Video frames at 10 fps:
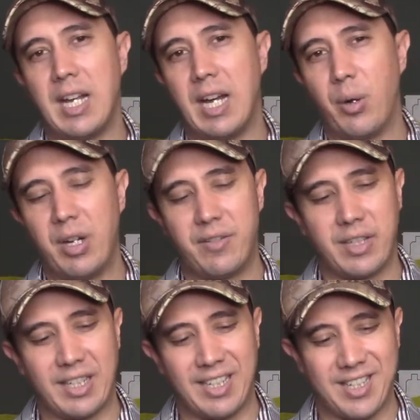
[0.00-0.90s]

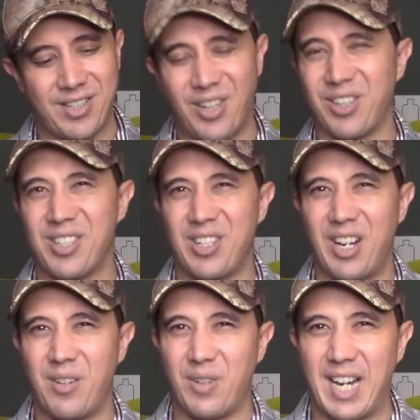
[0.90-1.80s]
However, it's not
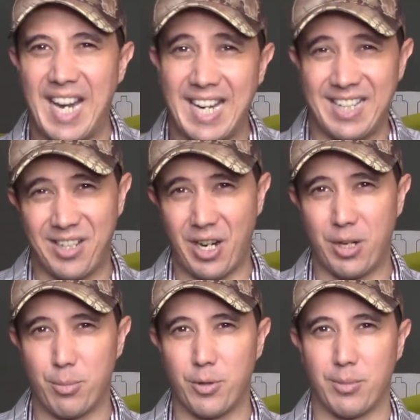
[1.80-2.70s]
designed for any kind
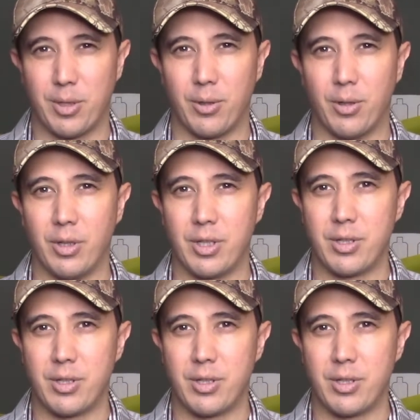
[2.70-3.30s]
of movement at all.